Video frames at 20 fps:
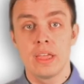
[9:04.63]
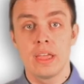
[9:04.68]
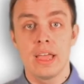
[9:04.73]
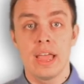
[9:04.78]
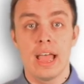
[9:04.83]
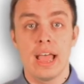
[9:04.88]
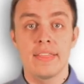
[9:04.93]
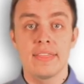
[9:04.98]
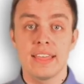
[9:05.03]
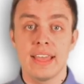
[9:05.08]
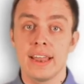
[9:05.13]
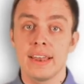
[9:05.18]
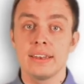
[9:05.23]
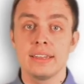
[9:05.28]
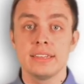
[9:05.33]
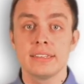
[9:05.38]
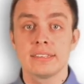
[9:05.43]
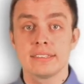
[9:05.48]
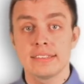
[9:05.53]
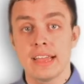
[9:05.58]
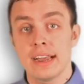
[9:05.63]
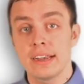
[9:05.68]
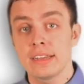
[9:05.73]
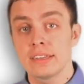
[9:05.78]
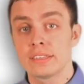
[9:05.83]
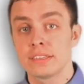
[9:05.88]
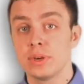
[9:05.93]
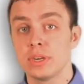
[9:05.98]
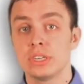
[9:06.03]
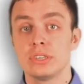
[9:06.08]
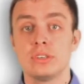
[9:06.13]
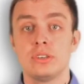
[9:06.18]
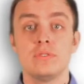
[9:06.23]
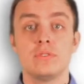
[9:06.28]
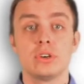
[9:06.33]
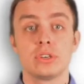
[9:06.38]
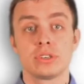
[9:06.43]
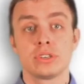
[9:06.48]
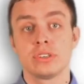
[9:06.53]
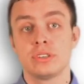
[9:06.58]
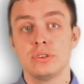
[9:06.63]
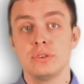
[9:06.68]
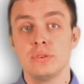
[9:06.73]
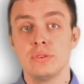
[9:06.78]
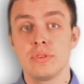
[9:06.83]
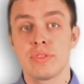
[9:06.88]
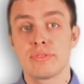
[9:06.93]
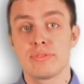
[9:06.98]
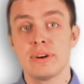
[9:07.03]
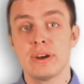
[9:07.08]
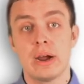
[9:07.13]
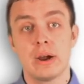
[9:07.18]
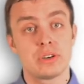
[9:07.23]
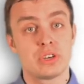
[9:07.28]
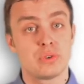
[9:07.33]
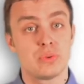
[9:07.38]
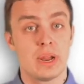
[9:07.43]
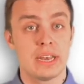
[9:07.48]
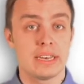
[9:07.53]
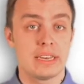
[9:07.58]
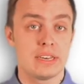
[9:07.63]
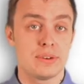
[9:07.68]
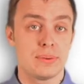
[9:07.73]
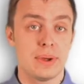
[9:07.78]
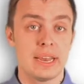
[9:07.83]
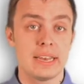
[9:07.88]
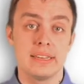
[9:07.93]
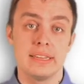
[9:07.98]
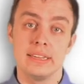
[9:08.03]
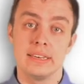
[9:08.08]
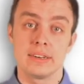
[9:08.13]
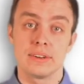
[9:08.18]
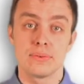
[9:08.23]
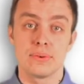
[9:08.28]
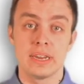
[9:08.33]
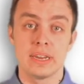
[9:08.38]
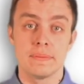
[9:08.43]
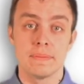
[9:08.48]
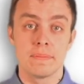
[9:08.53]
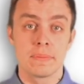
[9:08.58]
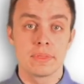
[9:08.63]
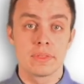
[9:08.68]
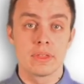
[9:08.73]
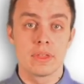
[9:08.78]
and then the steady switch to version 2 throughout 2020 in green.